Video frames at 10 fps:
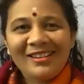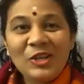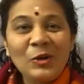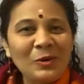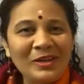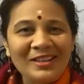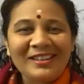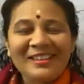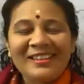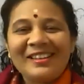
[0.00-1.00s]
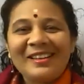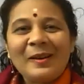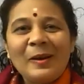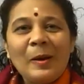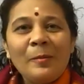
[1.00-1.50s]
yogi.
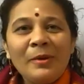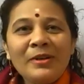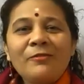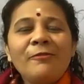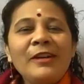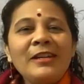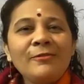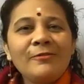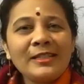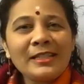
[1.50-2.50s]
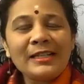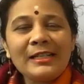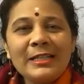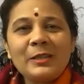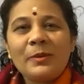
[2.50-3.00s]
But very physically
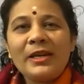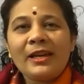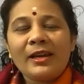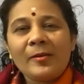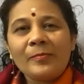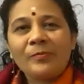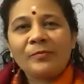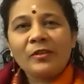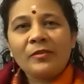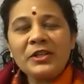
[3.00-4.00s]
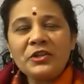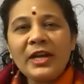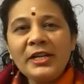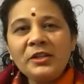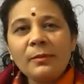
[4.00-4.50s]
speaking, we are
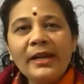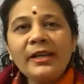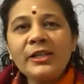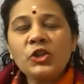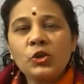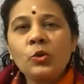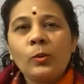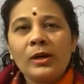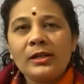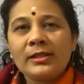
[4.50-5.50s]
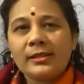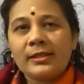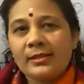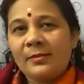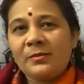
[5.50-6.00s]
trying to manage two worlds at the
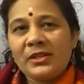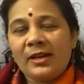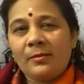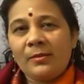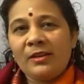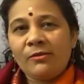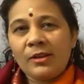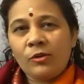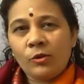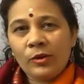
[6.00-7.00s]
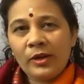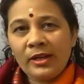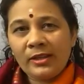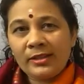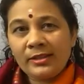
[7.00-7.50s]
same time, and we're rowing
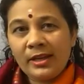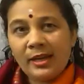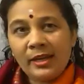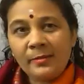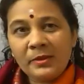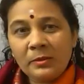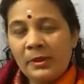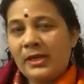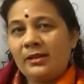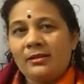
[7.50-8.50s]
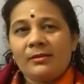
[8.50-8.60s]
in the same speed,